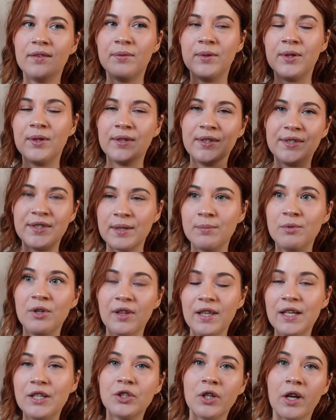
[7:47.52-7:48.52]
the, the
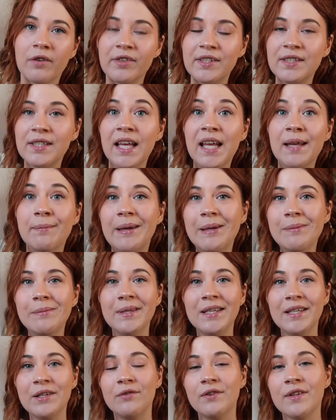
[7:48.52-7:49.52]
stimulation of a city might
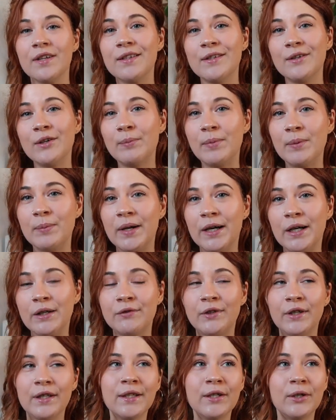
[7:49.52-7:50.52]
make you feel a little bit better
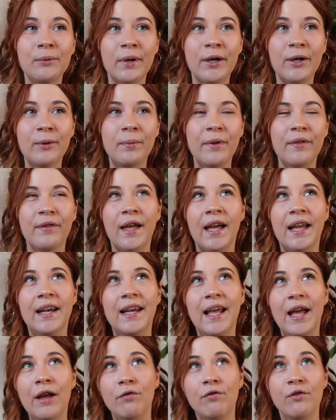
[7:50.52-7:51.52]
for a little while, but
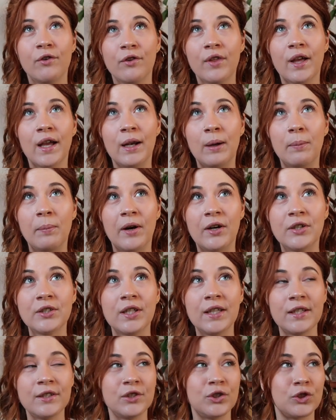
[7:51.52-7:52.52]
then if you're the kind of
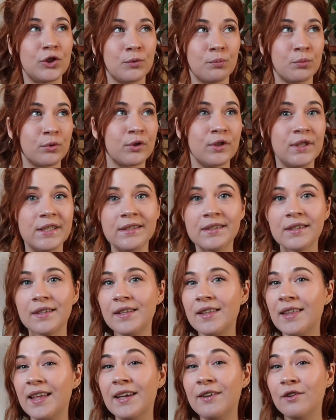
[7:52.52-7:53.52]
person that's just bored
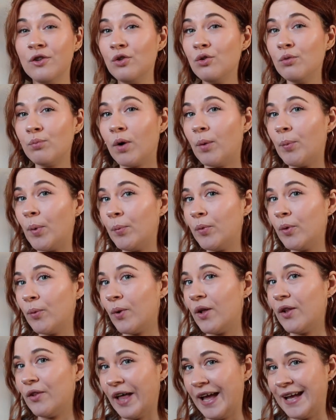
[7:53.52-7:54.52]
easily, then you probably
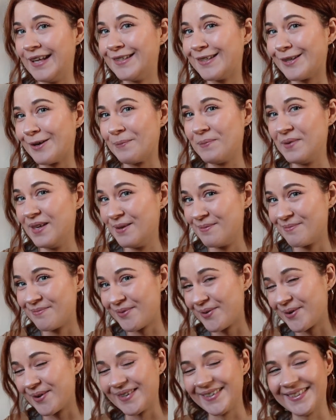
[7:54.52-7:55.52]
will end up being
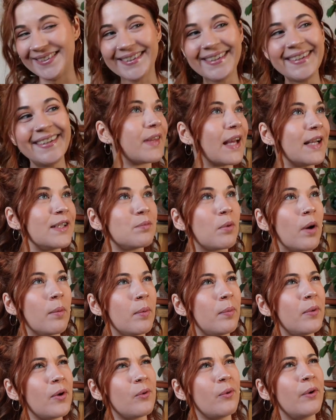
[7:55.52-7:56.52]
bored. That's
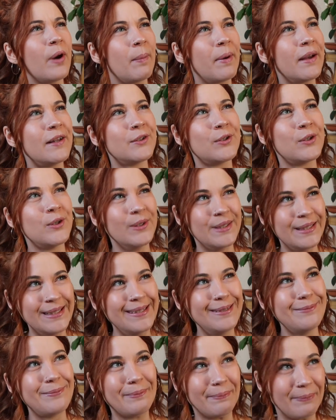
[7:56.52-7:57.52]
probably going a bit too
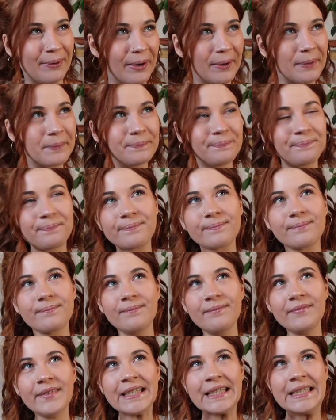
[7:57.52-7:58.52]
deep, but
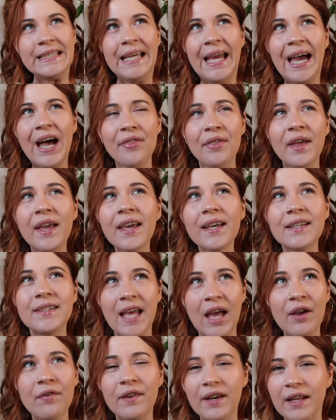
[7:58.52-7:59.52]
yeah, I think
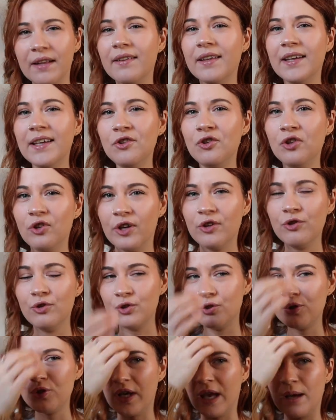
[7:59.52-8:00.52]
definitely you,
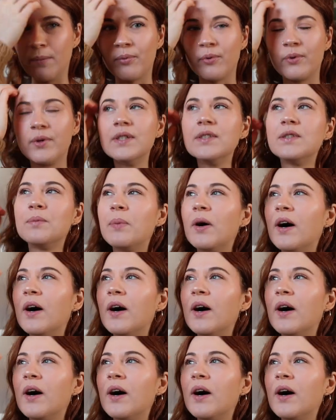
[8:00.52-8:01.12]
you do get bored,